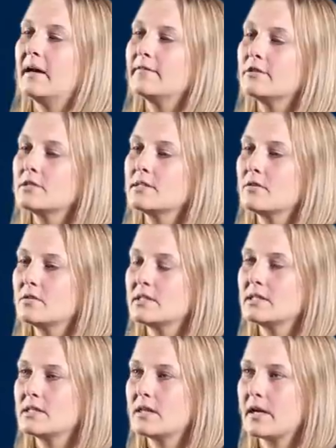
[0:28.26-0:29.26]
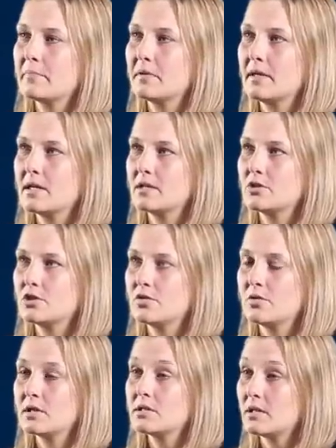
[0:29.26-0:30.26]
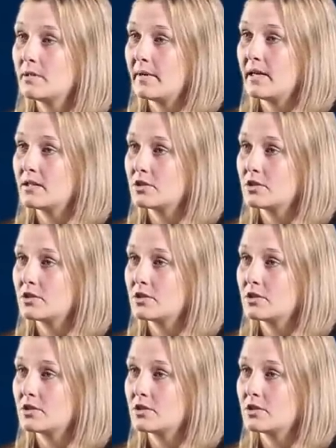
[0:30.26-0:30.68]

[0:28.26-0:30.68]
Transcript: After COTC, I plan to continue my